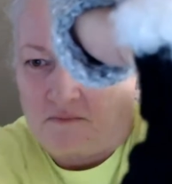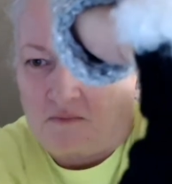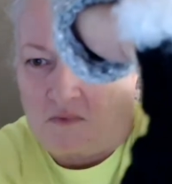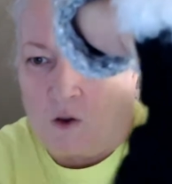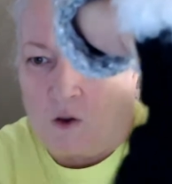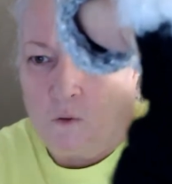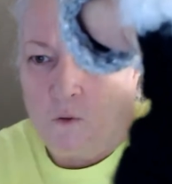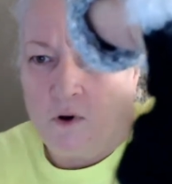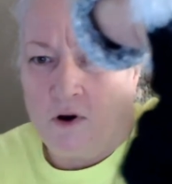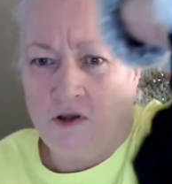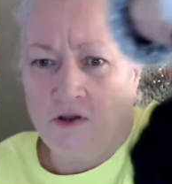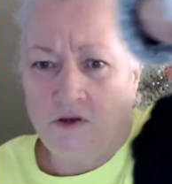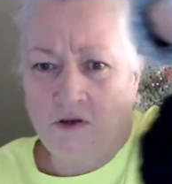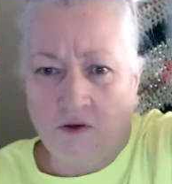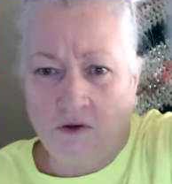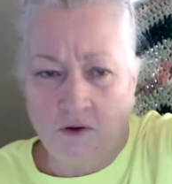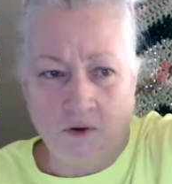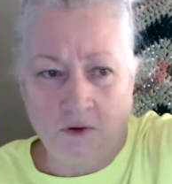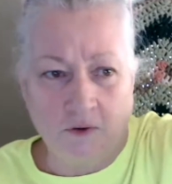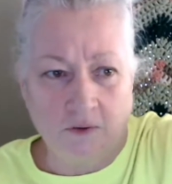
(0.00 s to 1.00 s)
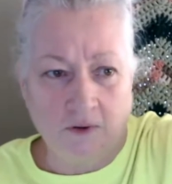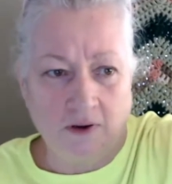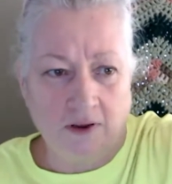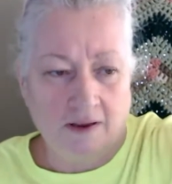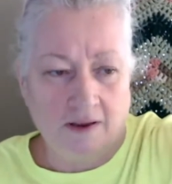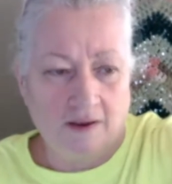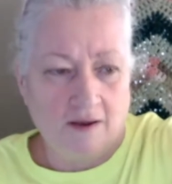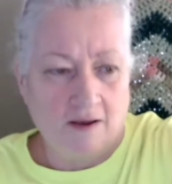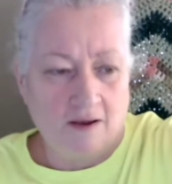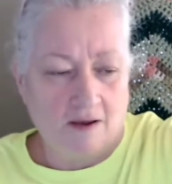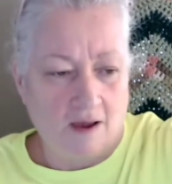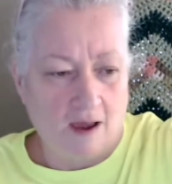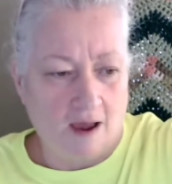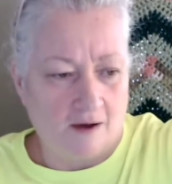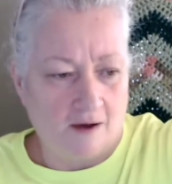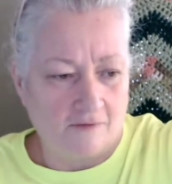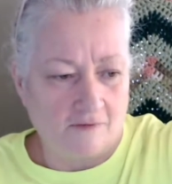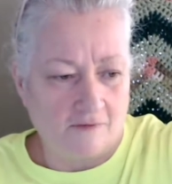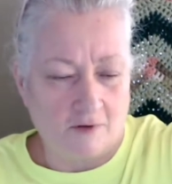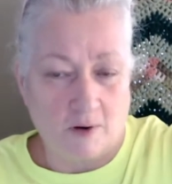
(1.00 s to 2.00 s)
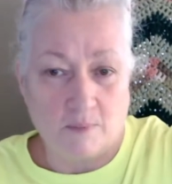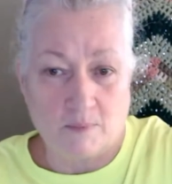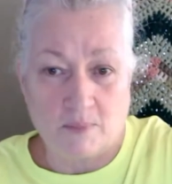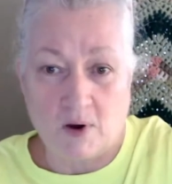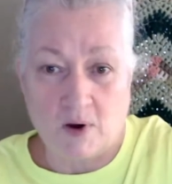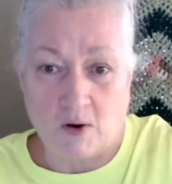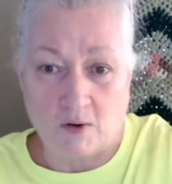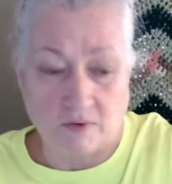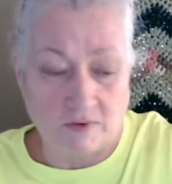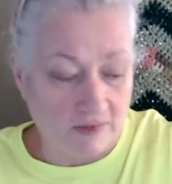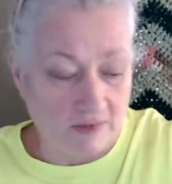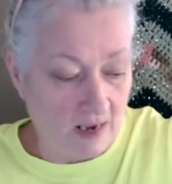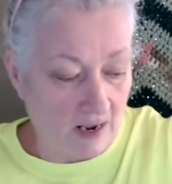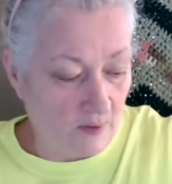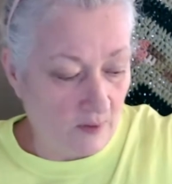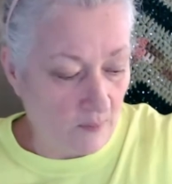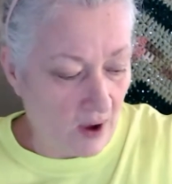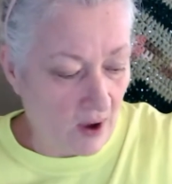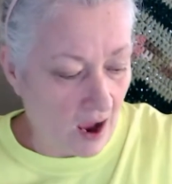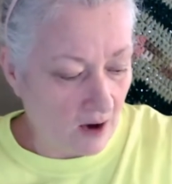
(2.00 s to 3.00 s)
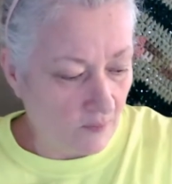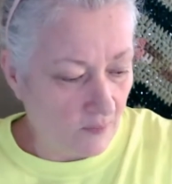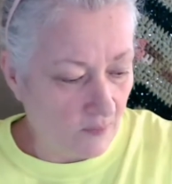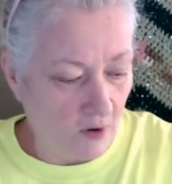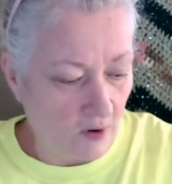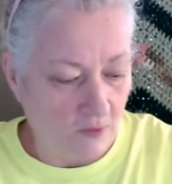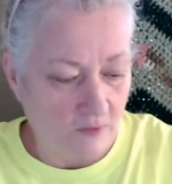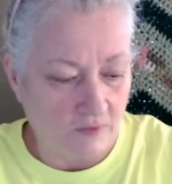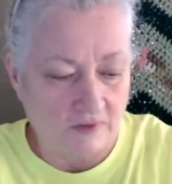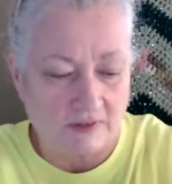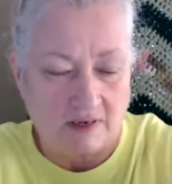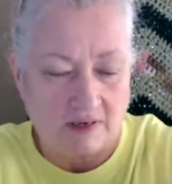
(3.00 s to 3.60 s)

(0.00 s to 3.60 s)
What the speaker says: where you do a front post and a back post